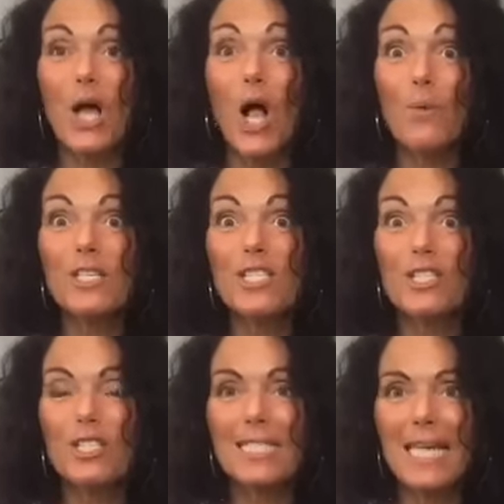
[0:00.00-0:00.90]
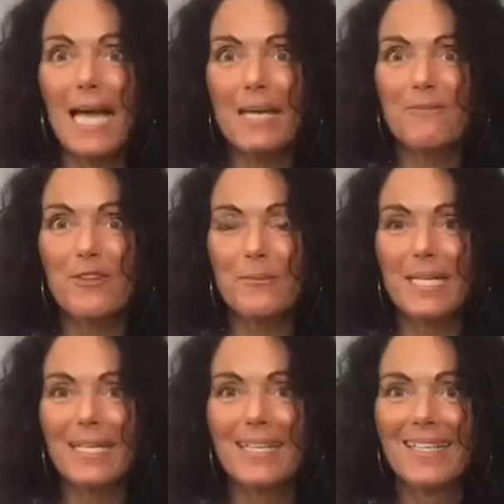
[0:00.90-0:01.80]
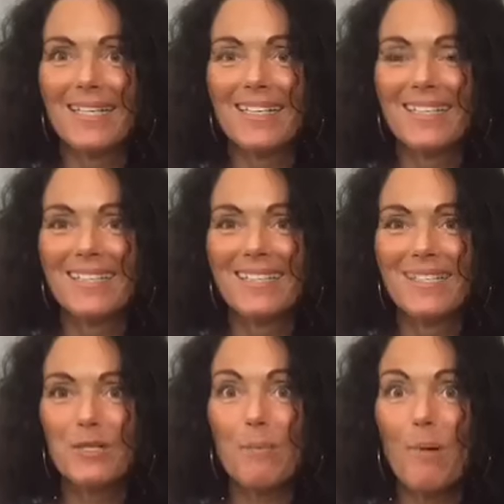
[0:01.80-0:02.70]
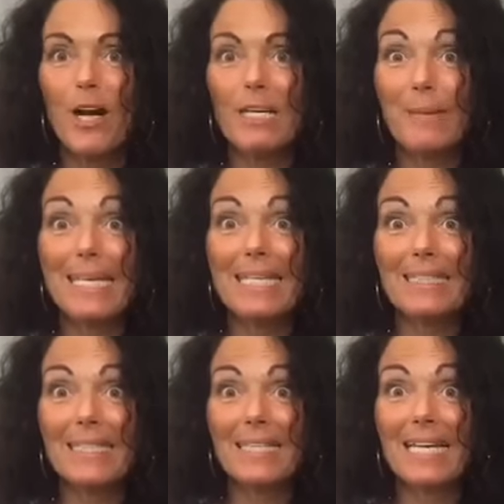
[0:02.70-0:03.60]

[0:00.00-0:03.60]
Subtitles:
always a good time for me to embark my healing